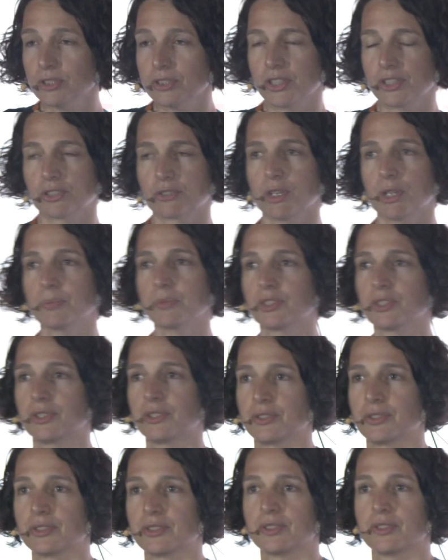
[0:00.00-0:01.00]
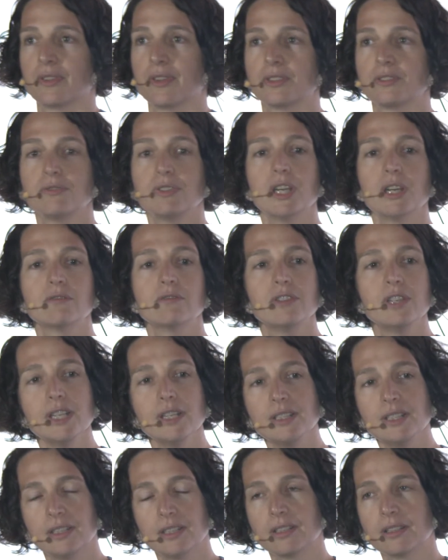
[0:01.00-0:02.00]
descriptions that we are
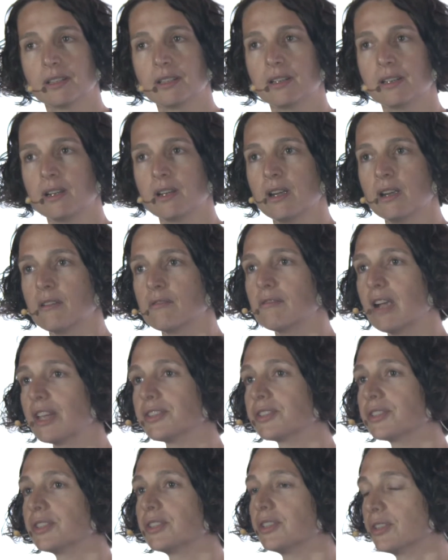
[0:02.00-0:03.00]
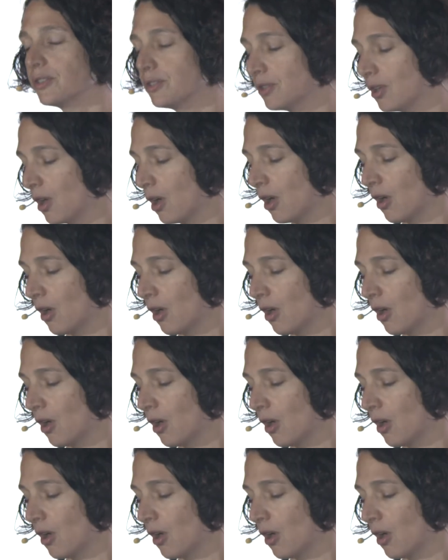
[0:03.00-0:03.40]
reading rested